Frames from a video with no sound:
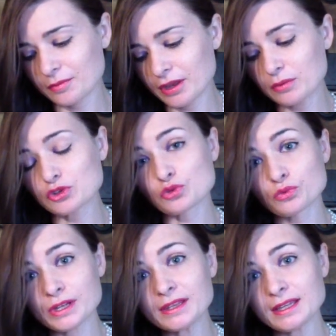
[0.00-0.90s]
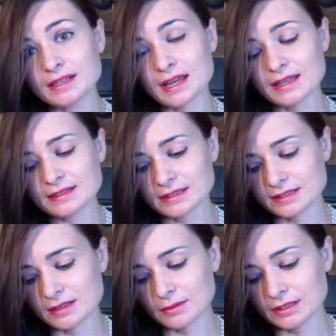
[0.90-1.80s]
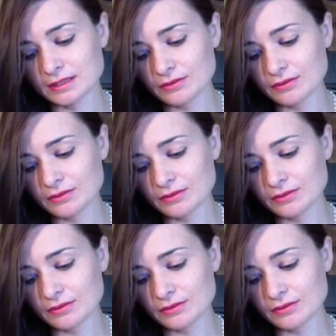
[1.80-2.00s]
It was really a nice exhibit,